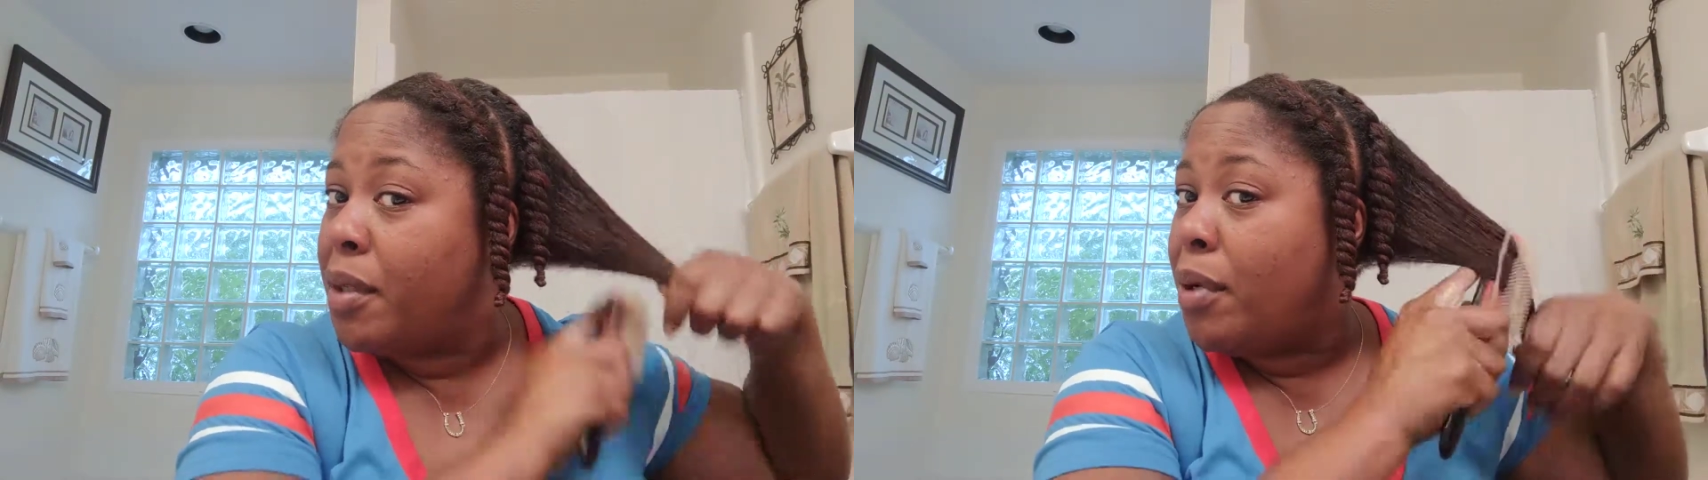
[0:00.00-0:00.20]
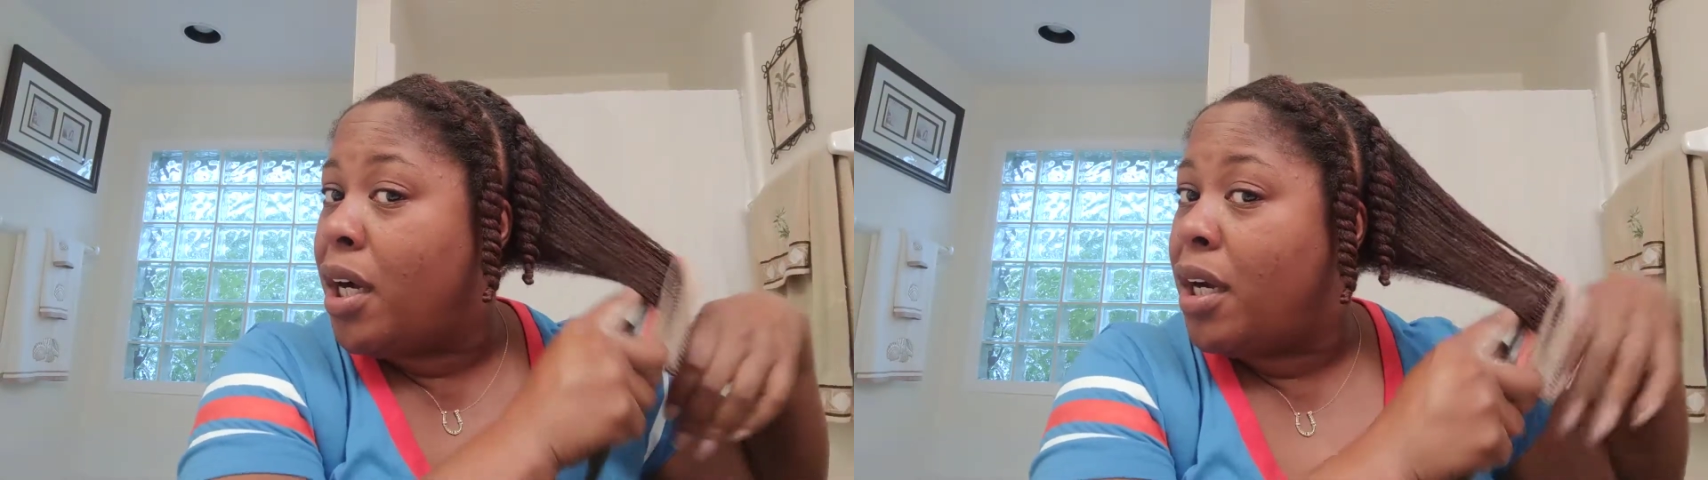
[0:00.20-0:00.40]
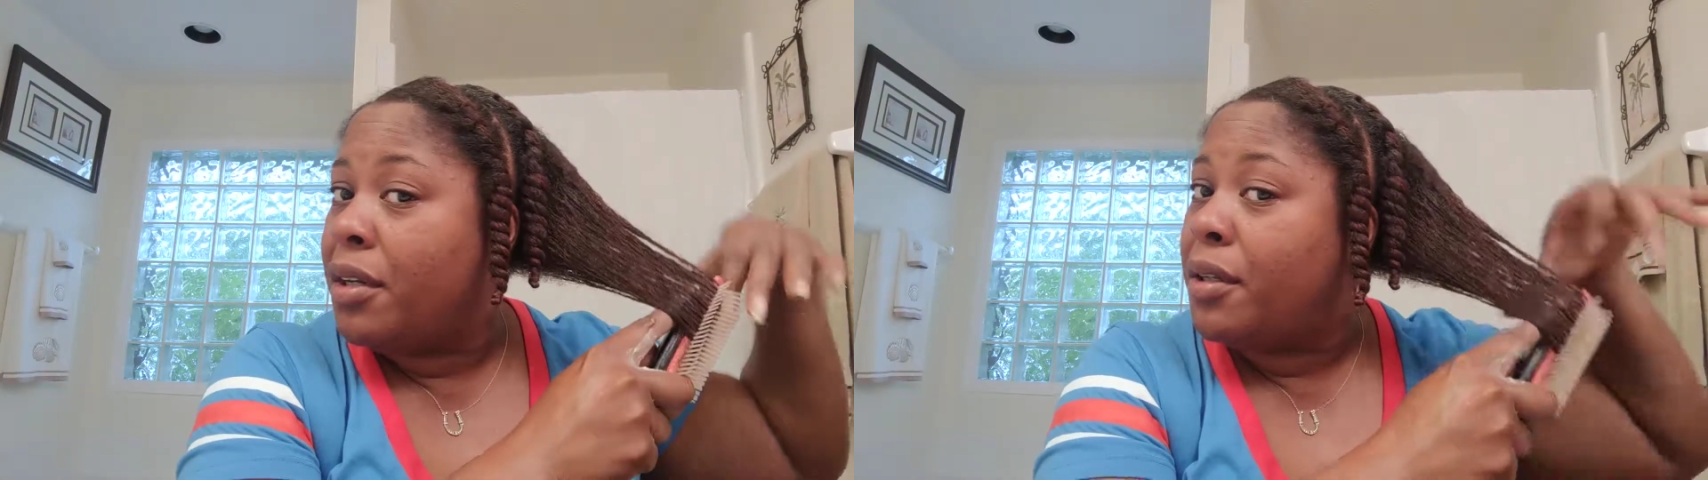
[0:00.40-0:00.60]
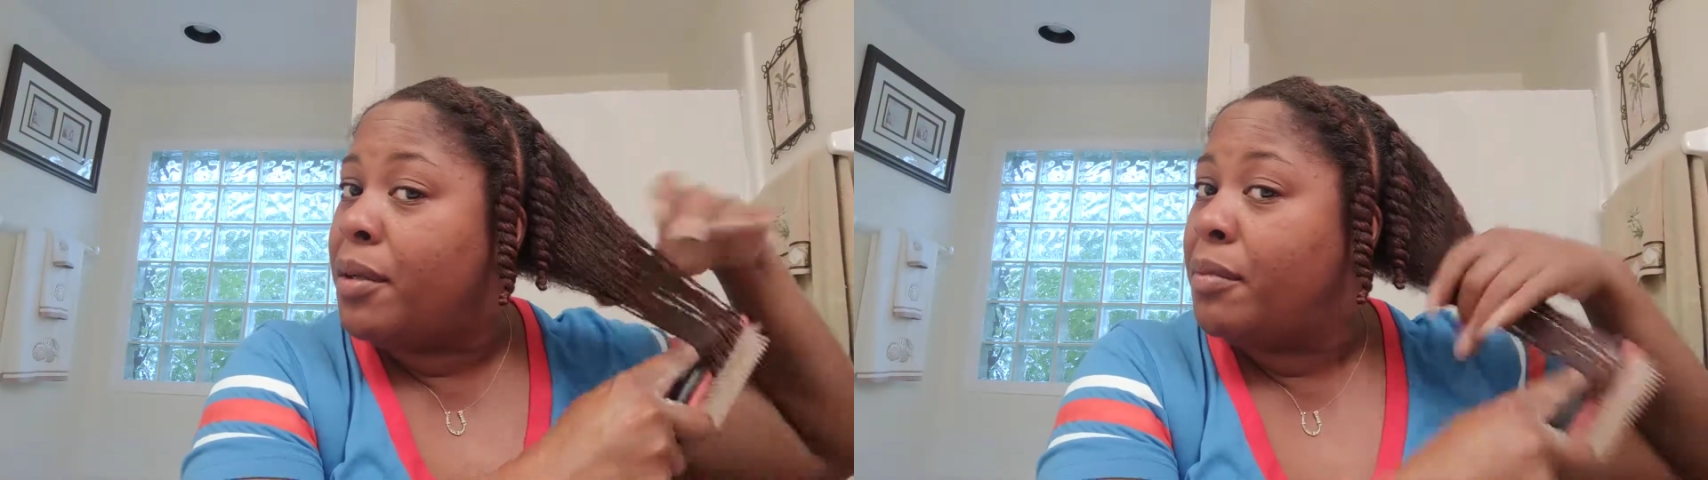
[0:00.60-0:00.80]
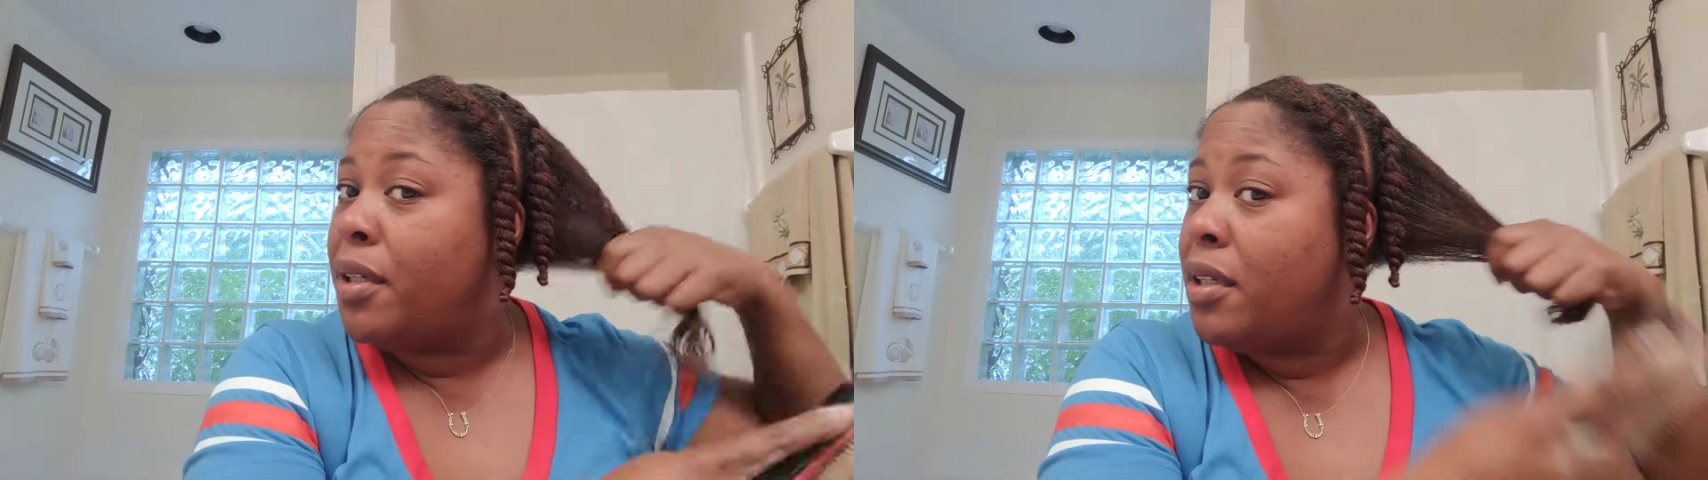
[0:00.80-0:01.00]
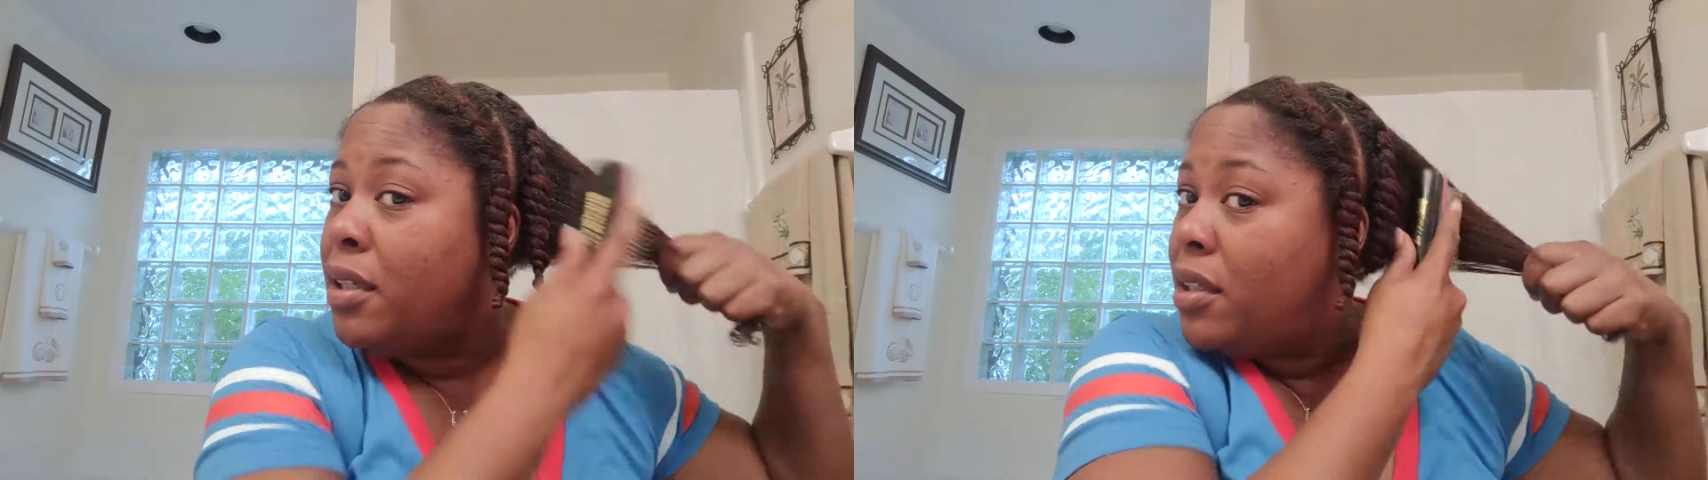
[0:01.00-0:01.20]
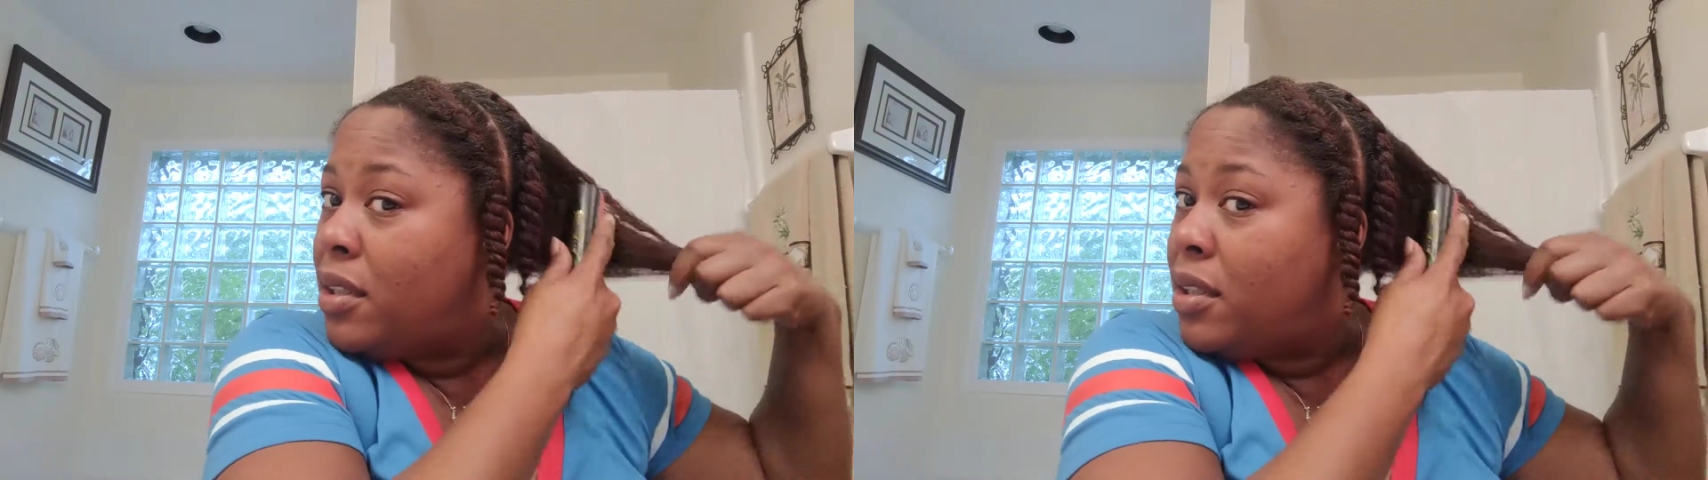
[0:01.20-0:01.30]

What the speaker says: the bottom